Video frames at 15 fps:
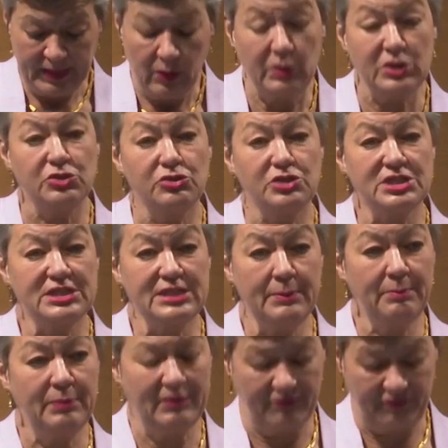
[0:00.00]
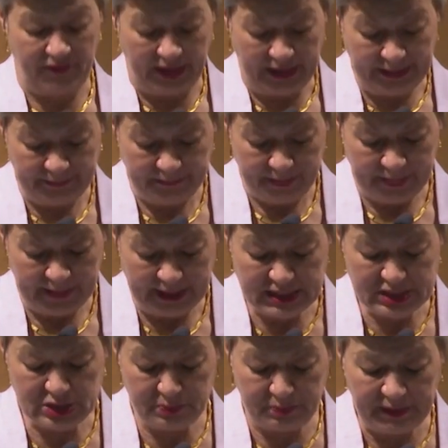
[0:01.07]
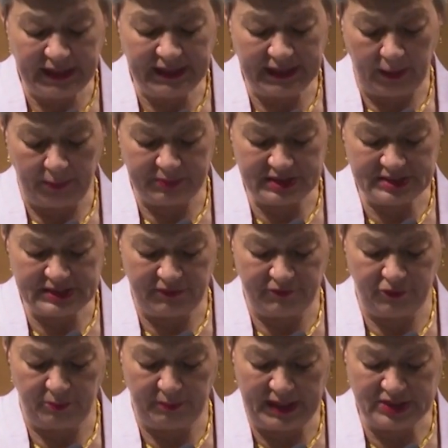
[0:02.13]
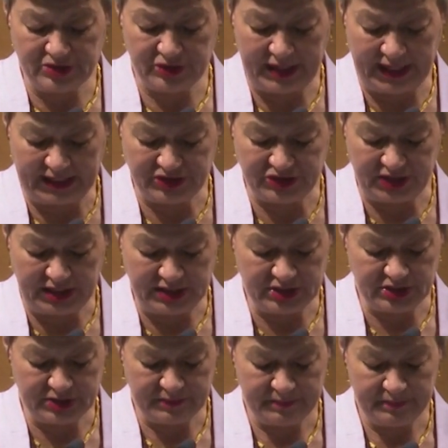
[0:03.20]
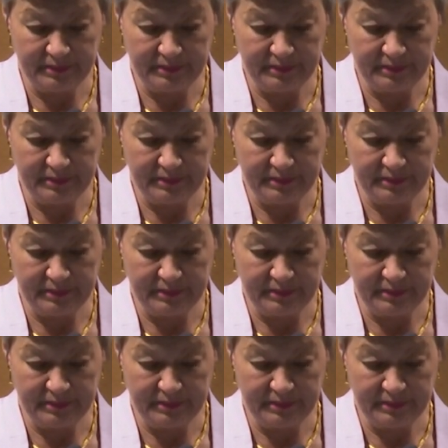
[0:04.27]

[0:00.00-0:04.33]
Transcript: We should simplify and speed up this information exchange.